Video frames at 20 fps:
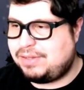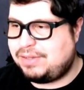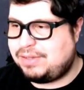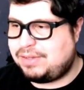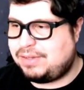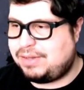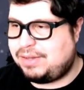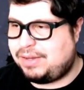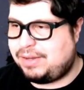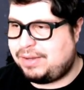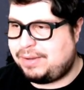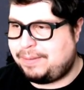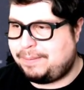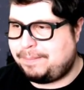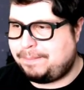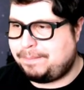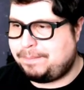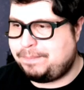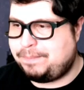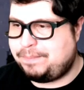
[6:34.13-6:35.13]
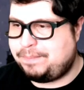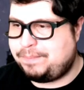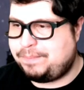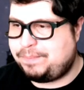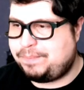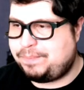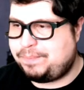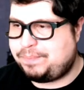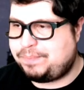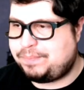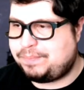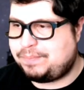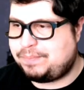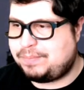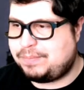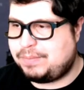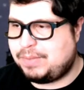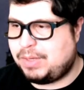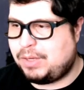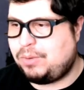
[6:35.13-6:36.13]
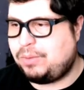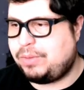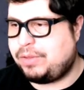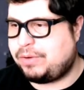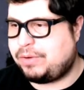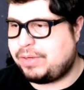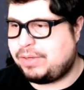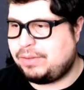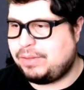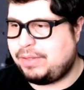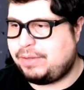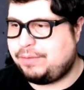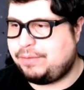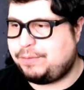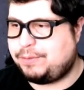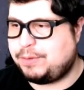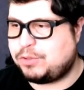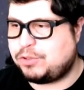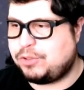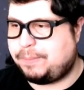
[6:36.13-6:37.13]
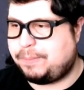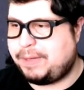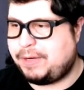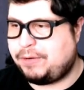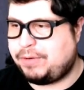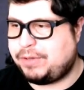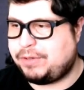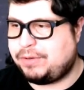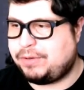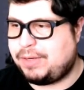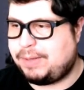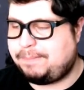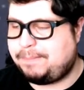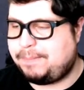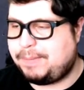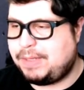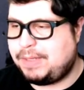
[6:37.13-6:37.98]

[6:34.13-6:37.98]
oh, they're going to leave Superior up?